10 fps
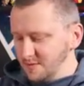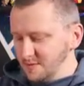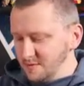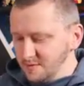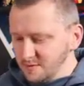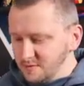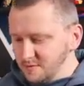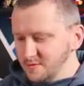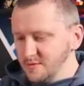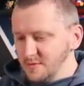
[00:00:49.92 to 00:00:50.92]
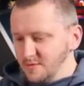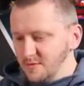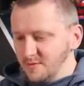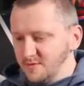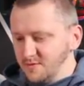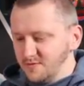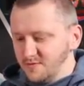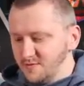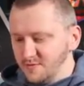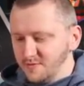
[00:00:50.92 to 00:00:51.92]

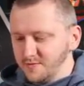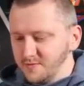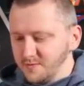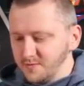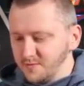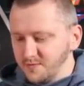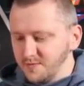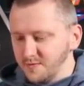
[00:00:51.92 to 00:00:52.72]
(silence)